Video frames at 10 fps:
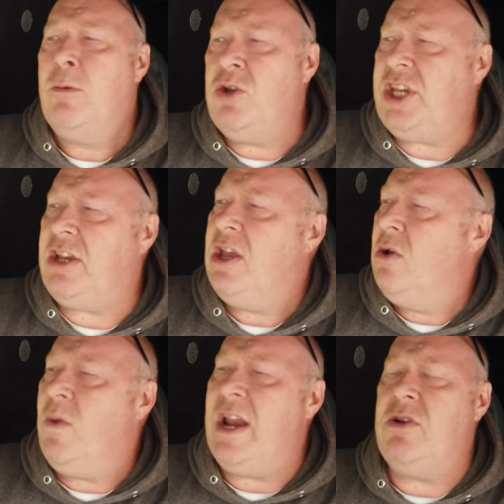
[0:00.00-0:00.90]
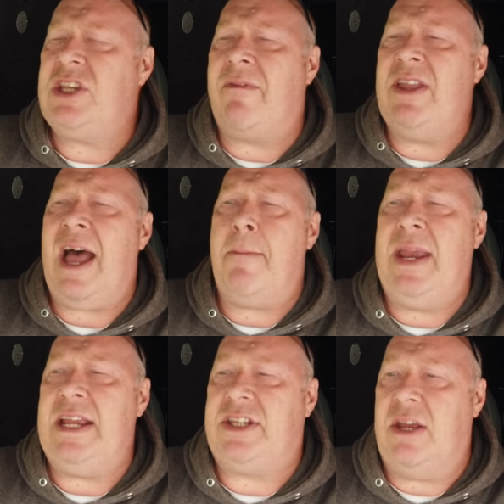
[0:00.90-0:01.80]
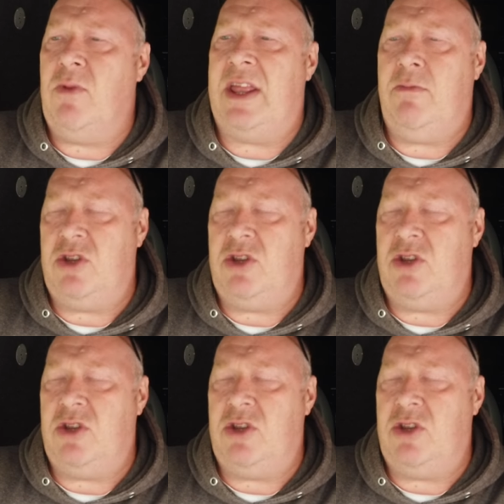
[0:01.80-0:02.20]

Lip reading: Was he, when he was having that meeting when